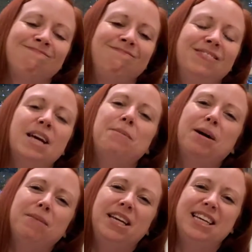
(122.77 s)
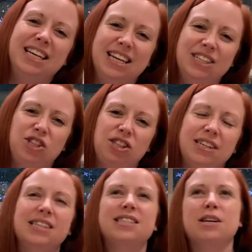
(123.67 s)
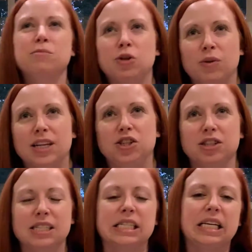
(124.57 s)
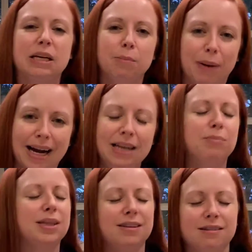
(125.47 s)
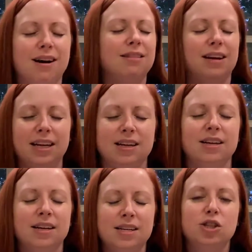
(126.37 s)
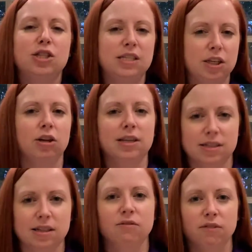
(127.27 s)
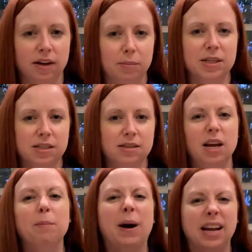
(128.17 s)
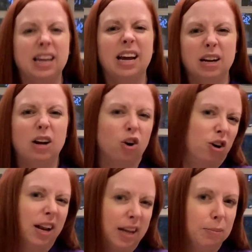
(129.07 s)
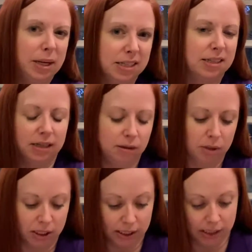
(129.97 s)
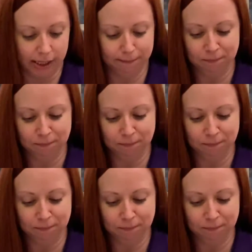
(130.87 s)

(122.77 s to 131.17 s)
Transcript: they might make you itch. Some tarantulas can bite, but they're not like seriously venomous. It might kind of hurt like a bee sting, but that's it.